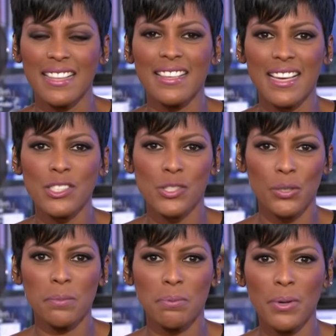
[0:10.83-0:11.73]
in the now
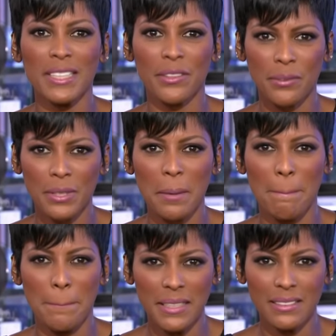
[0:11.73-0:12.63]

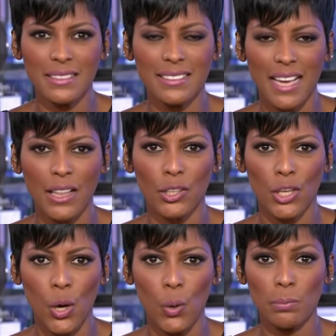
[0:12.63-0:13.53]
$2.3 billion
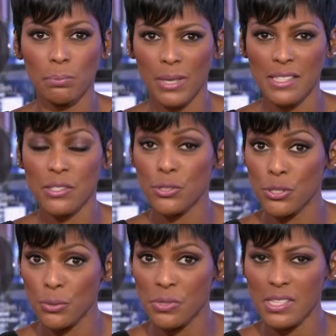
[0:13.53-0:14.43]
cold press
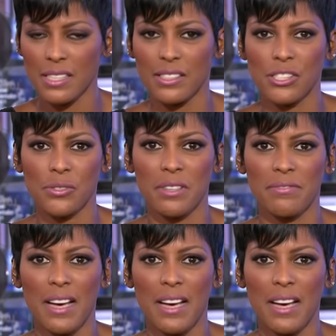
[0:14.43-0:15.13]
juice industry,